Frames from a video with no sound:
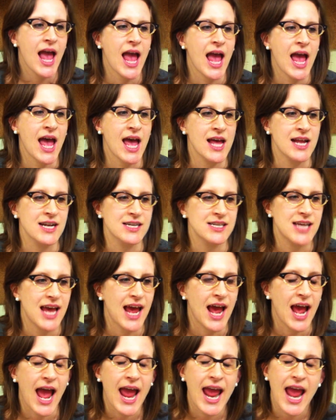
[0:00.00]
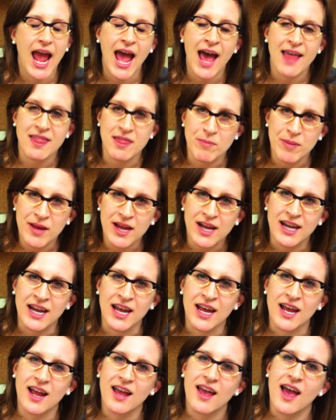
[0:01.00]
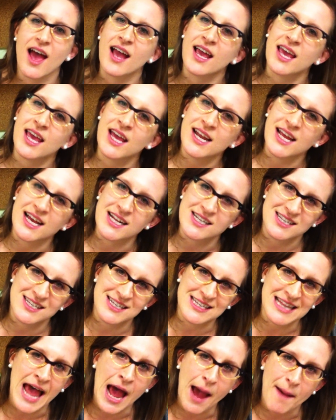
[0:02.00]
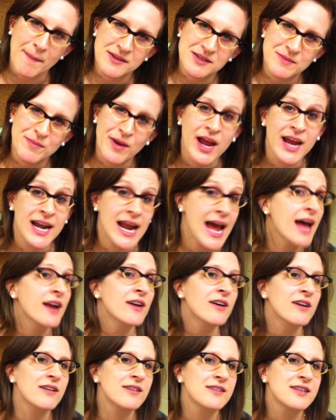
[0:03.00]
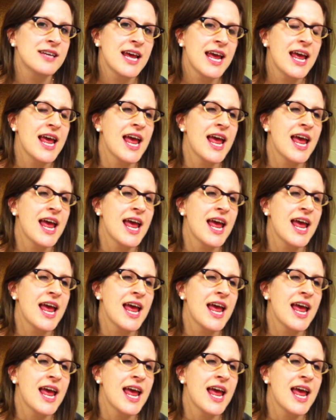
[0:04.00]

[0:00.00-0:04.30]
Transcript: and at the picnic, a kid gets slapped by an adult.